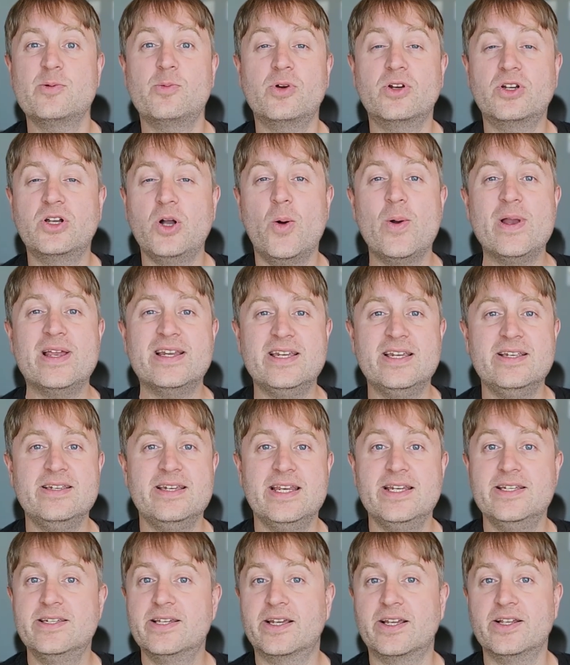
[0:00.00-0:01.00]
we're going to
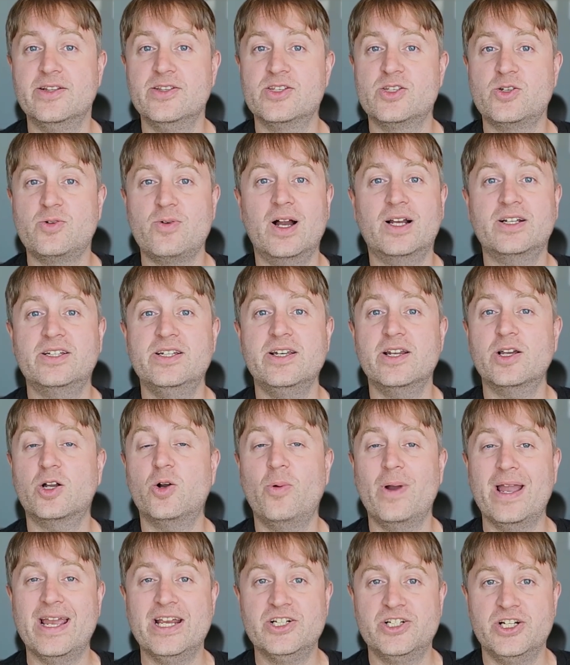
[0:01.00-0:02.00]
need to construct an
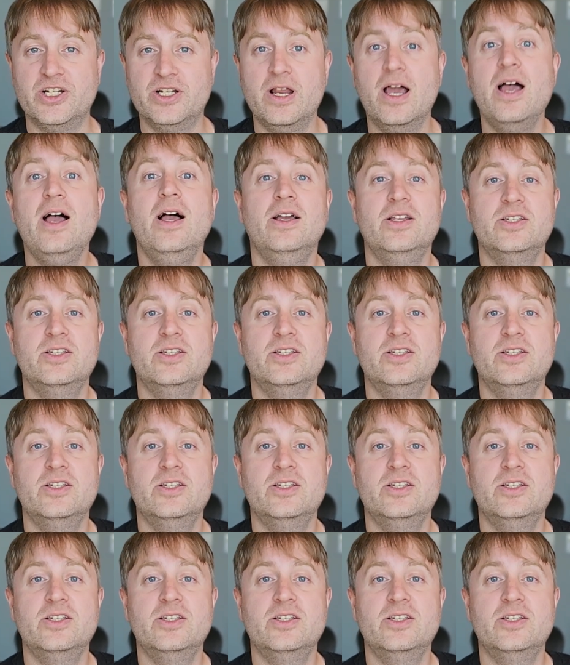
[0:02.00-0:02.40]
equation